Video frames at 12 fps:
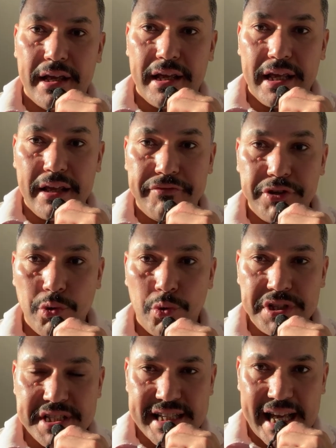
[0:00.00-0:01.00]
If
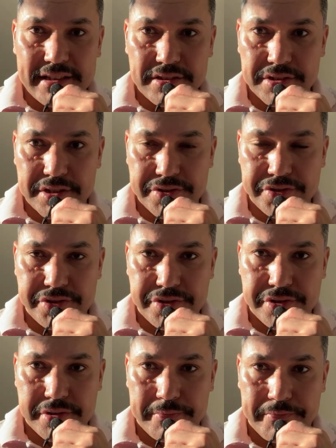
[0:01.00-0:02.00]
your
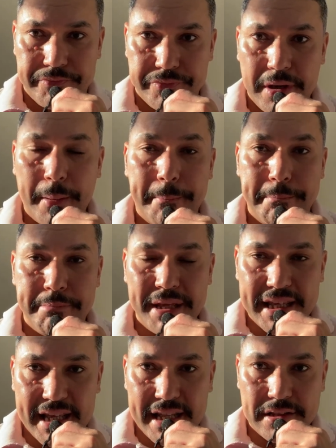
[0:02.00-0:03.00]
sentence
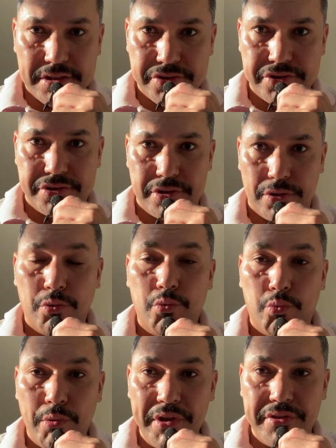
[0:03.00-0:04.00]
begins
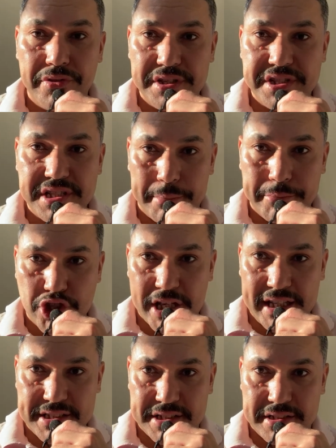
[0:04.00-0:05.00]
with the
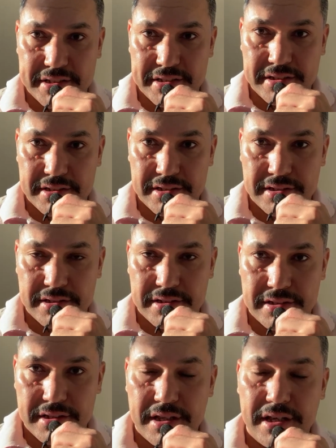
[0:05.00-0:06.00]
subject,
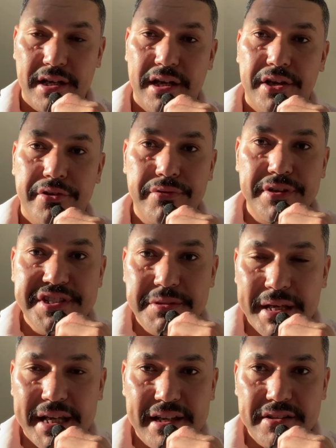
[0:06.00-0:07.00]
this
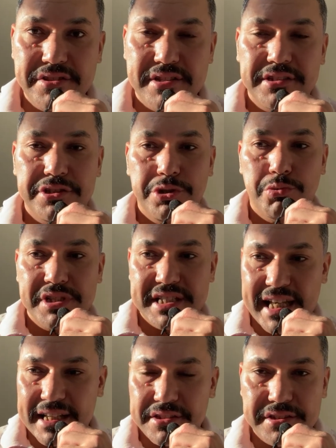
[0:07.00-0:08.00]
means that your
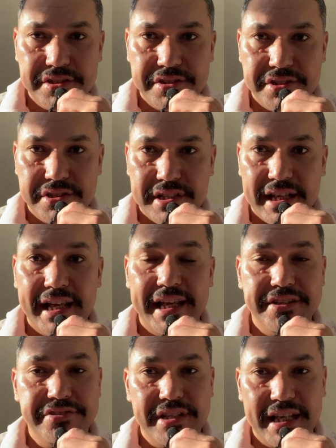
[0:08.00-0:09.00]
sentence
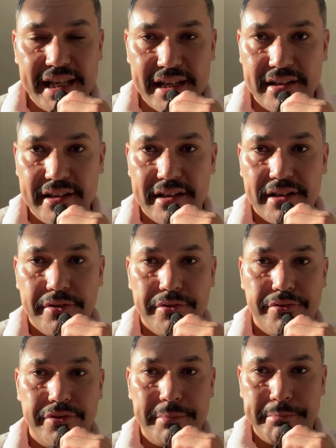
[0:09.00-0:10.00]
is in
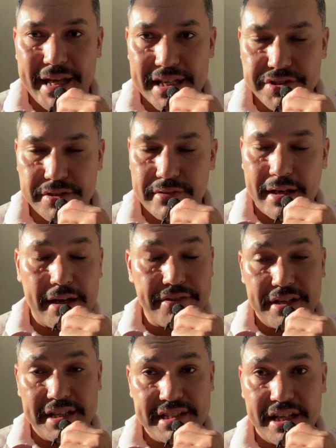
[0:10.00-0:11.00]

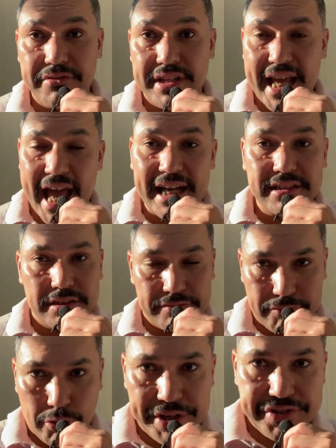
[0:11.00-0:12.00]
the active
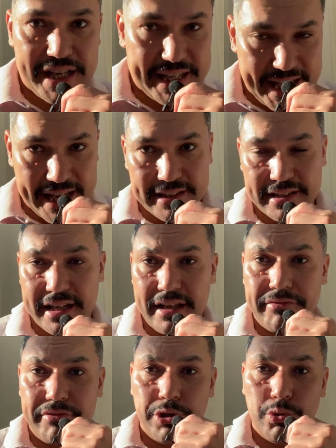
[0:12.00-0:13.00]
voice. Again,
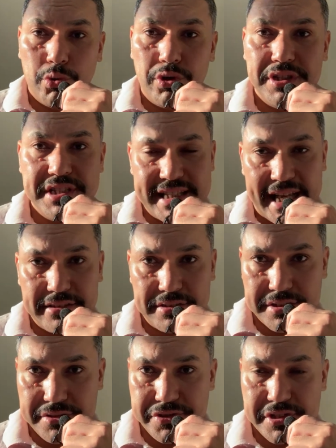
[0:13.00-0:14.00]
if your
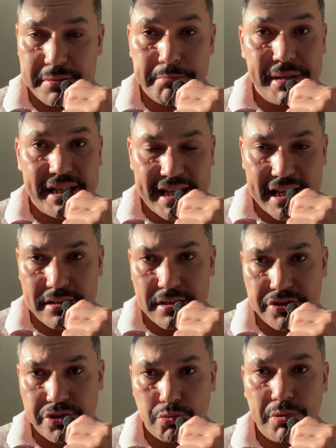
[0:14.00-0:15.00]
sentence
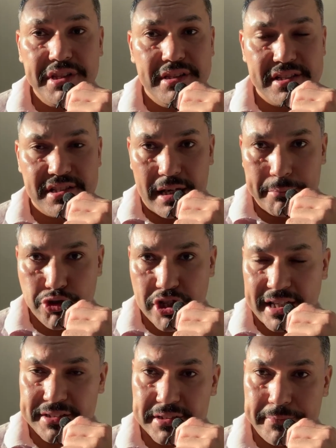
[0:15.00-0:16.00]
begins with the
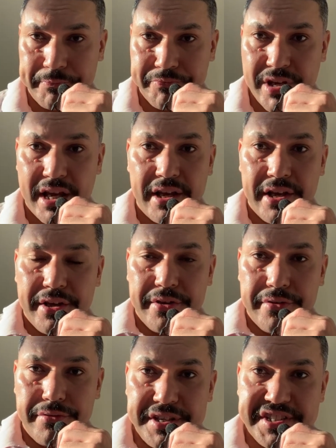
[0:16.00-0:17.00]
subject,
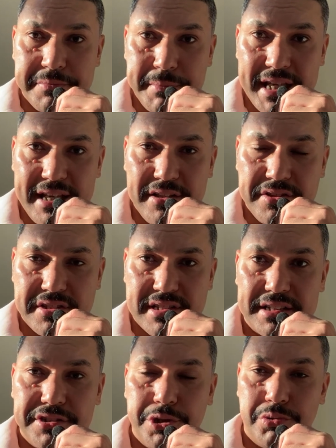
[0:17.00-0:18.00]
this means
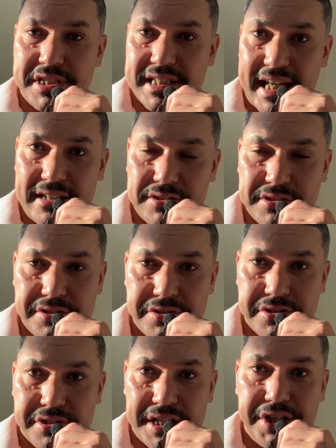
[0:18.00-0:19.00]
that your
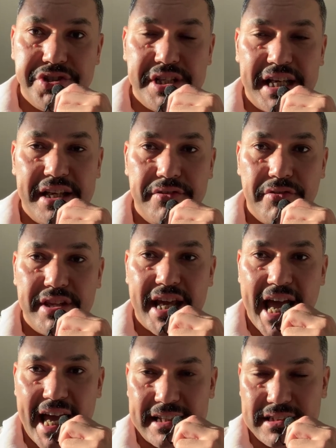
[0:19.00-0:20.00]
sentence is in the
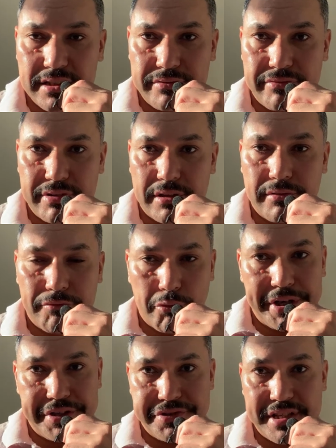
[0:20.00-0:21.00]
active
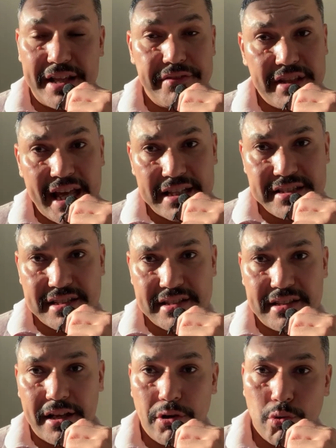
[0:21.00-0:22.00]
voice, and that's
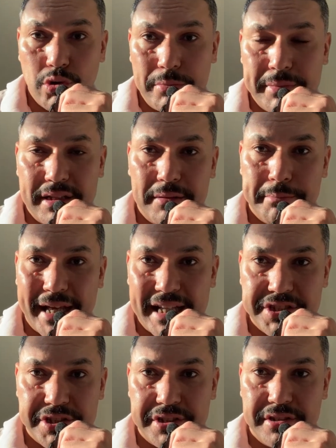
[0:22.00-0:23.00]
the normal
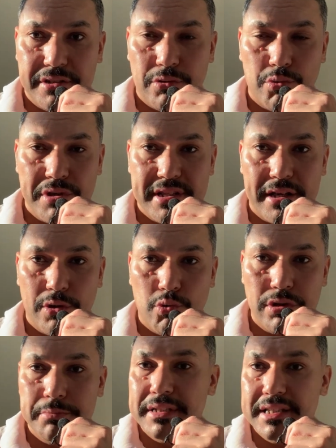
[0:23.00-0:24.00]
pattern or the
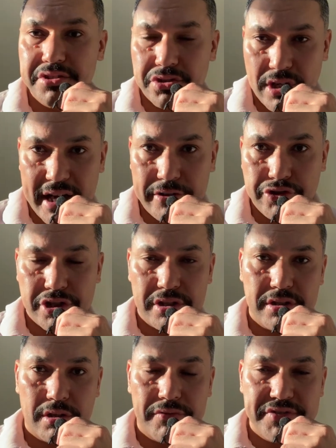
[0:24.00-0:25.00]
normal
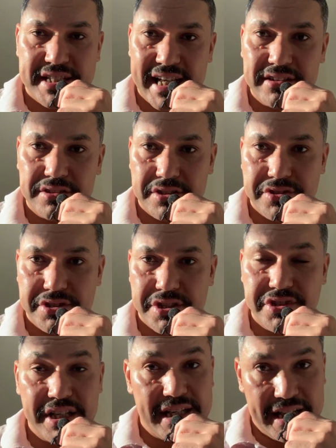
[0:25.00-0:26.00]
structure of
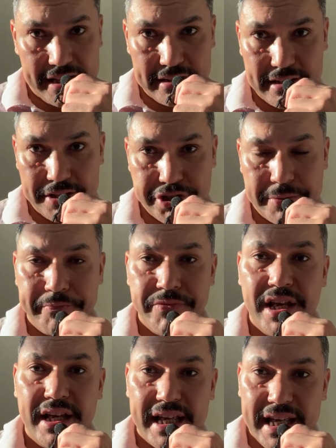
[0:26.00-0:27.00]
sentences in English,
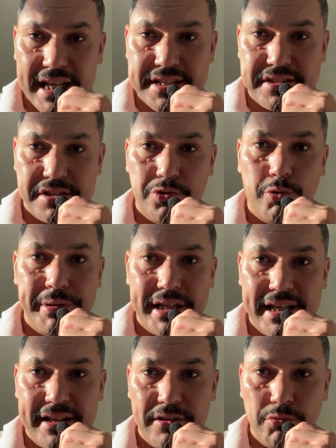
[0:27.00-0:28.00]
is to
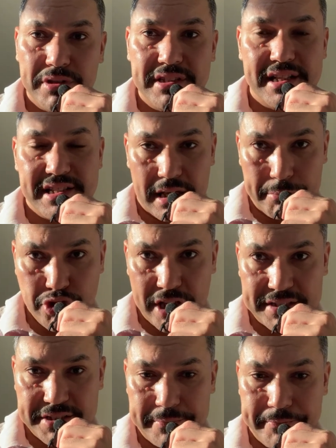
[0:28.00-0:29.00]
begin with the subject.